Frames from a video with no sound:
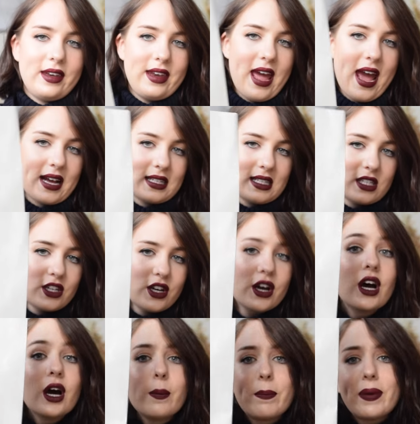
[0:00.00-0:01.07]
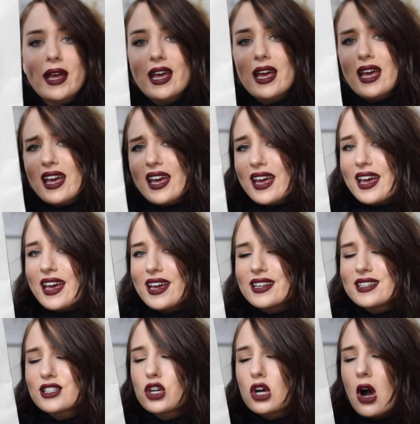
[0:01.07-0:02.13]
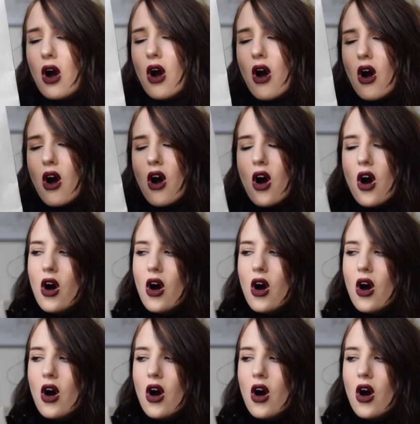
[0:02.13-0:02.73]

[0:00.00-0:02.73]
Next up is COS